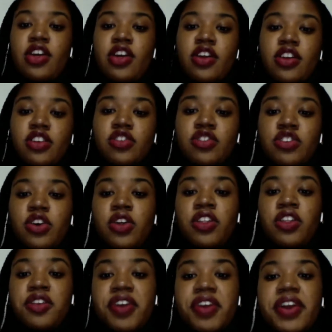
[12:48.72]
So they're
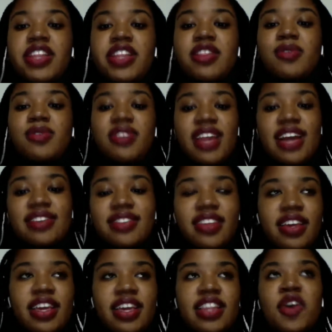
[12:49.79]
very enthusiastic and
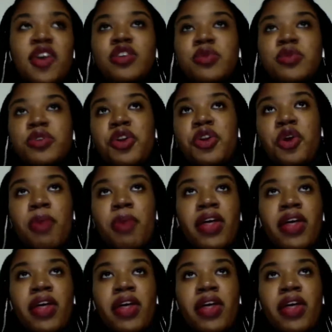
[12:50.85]
they always want to know about like